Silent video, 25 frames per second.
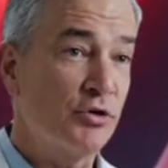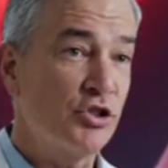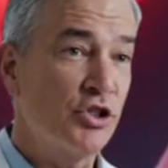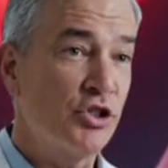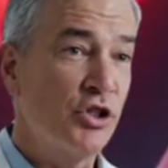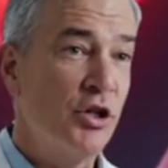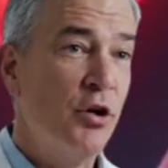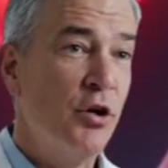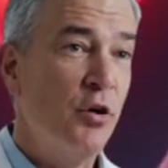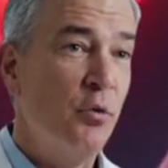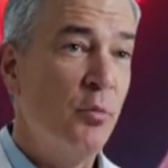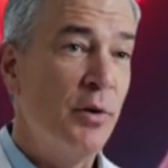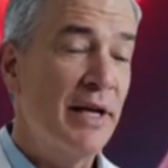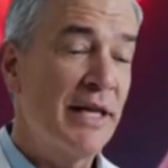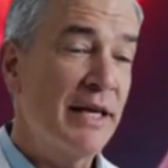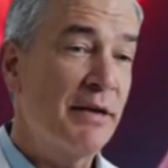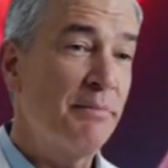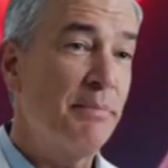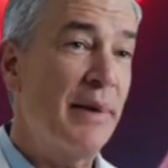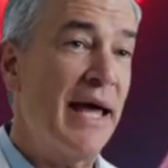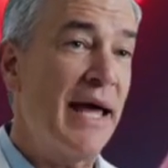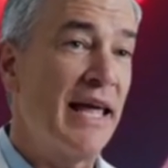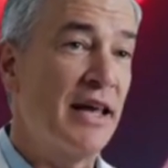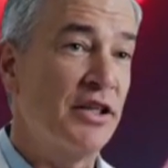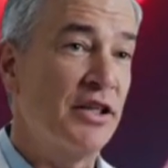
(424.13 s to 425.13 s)
not rush.
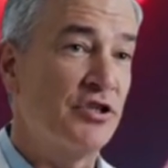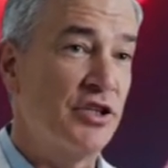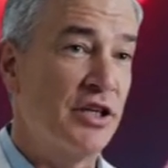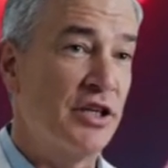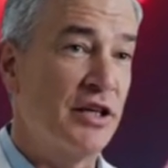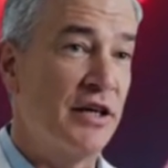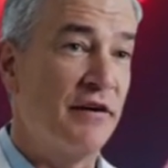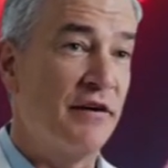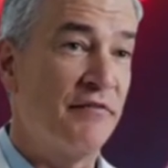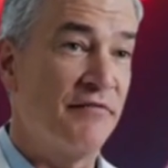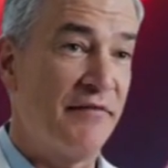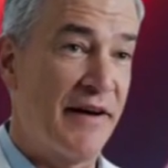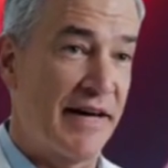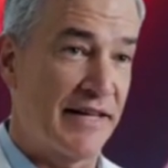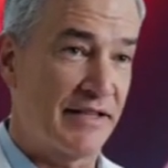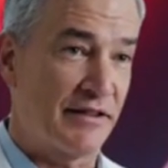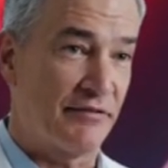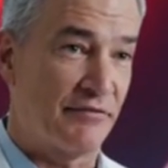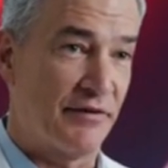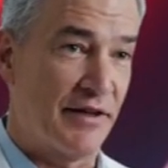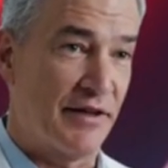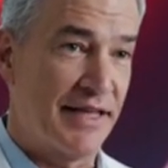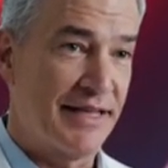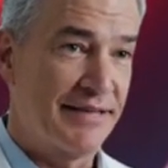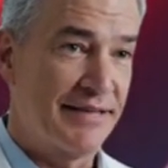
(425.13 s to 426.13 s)
The
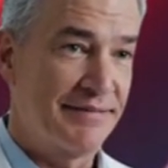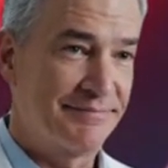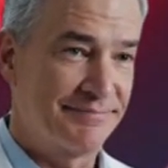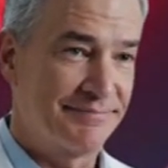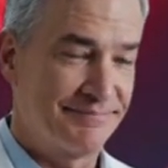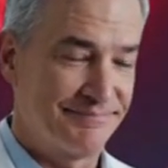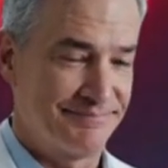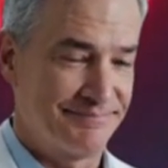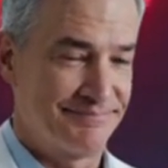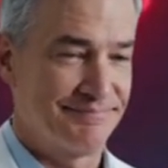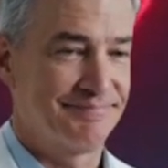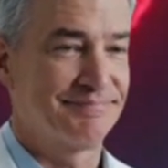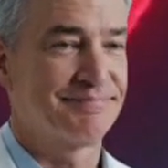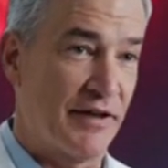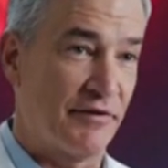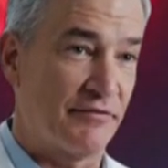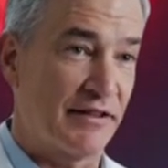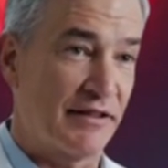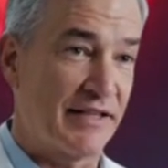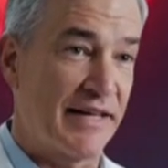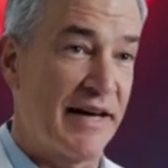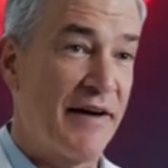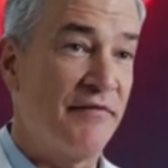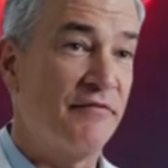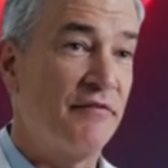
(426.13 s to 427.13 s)
breath, the
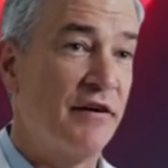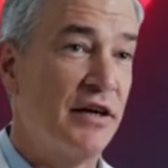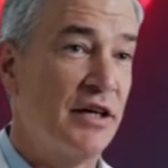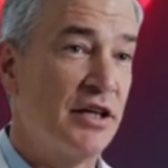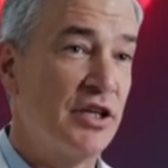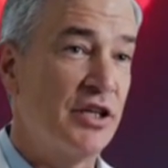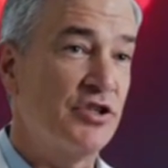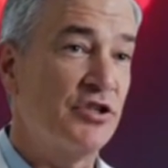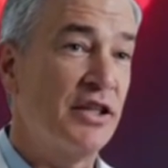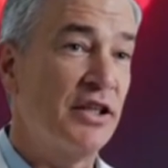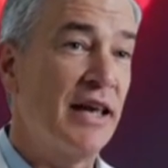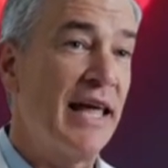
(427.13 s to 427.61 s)
forgotten healer.